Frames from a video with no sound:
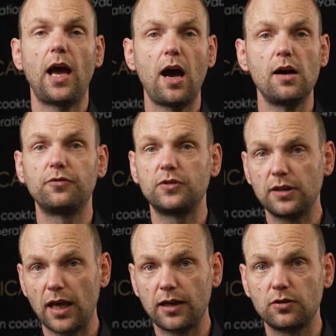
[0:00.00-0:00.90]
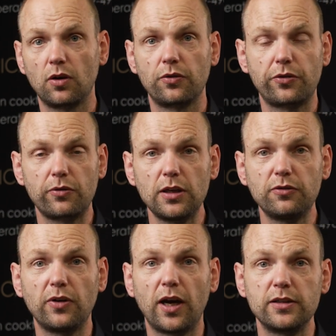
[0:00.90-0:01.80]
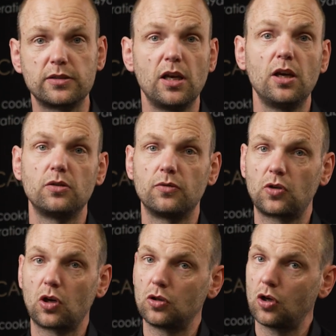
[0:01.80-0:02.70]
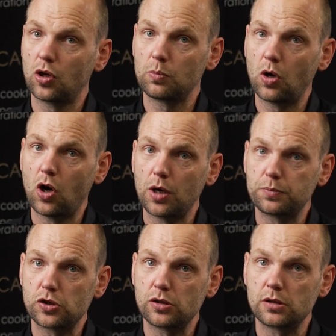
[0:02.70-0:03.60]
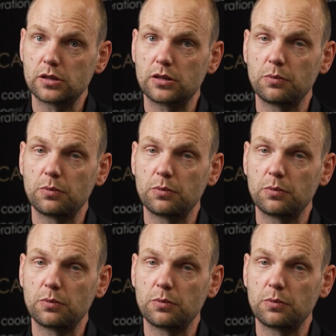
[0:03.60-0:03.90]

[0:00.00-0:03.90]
After that, on 3-phase, you've got a lot more options.